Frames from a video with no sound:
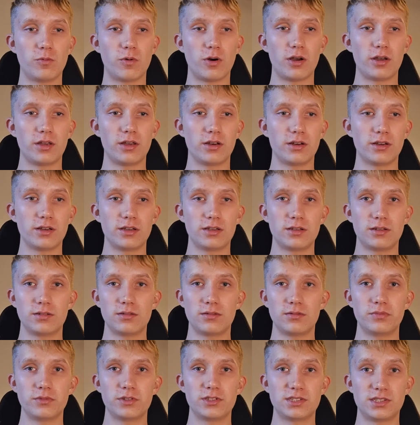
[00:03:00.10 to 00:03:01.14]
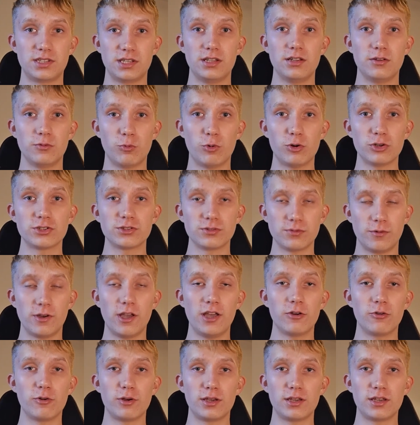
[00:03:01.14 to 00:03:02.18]
why I still was
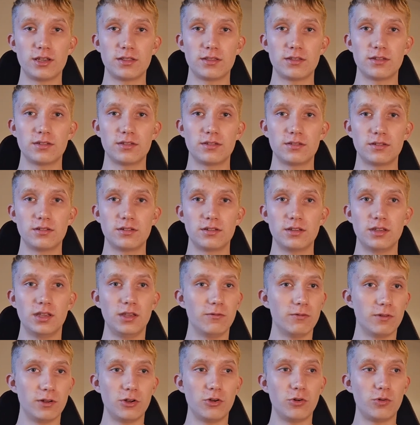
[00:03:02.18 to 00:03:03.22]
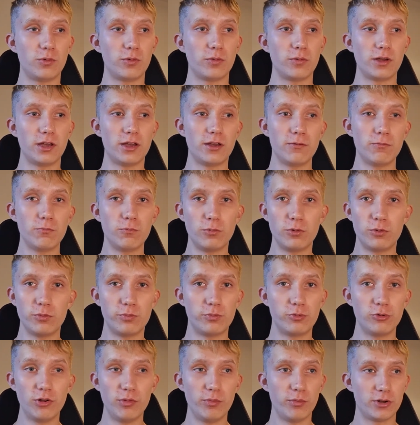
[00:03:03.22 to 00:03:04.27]
wearing it. Even though
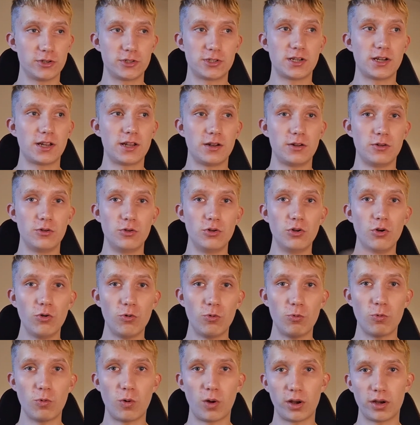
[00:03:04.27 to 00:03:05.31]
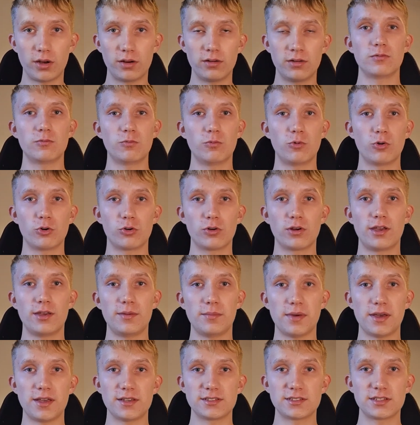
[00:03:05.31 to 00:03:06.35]
pretty much no one wore a
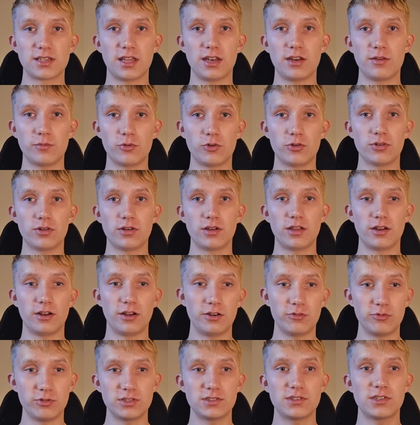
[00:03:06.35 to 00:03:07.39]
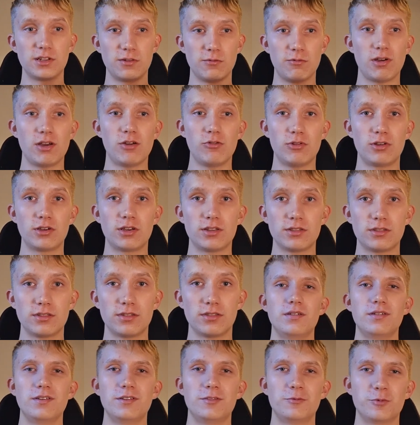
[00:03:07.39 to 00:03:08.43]
mask anymore, and I was still wearing it.
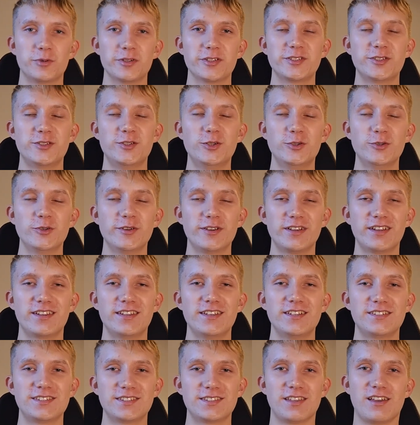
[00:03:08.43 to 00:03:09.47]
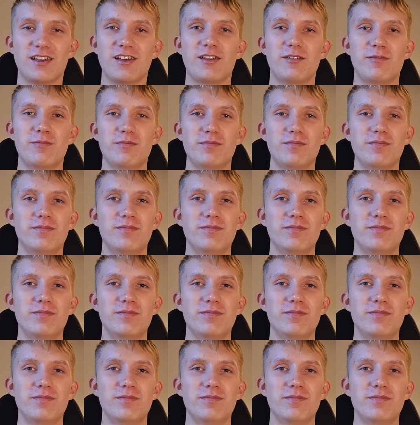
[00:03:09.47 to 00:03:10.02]
It was during this time